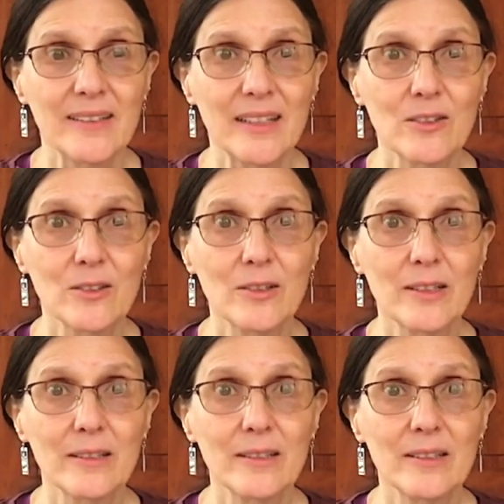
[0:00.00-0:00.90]
then you're
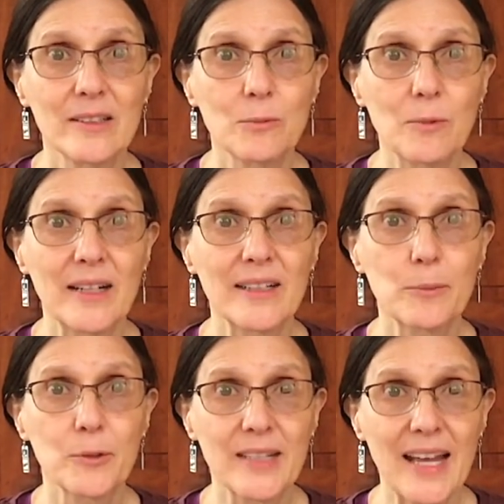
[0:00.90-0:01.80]
going to want to
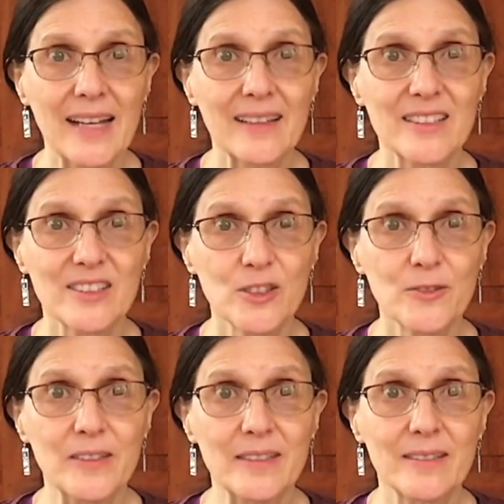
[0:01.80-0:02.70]
protect the
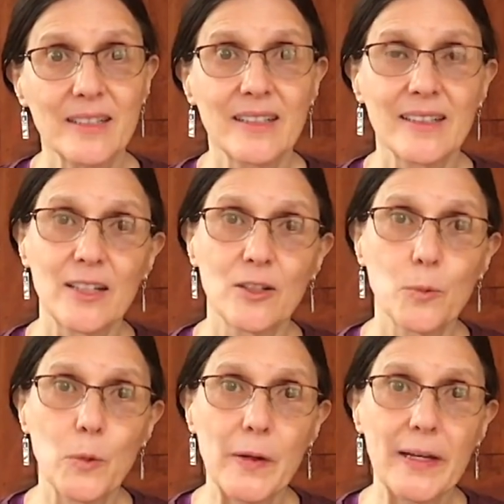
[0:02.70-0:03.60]
surface that
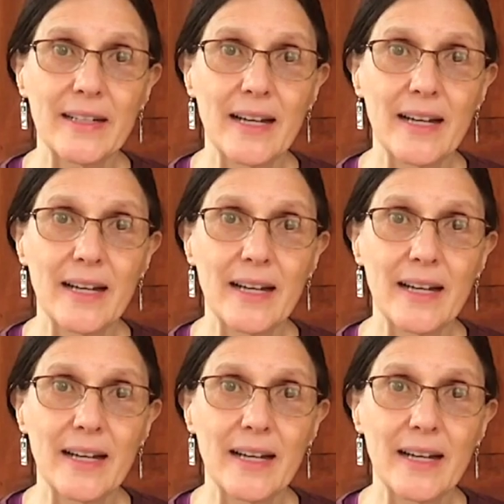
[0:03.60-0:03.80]
you're working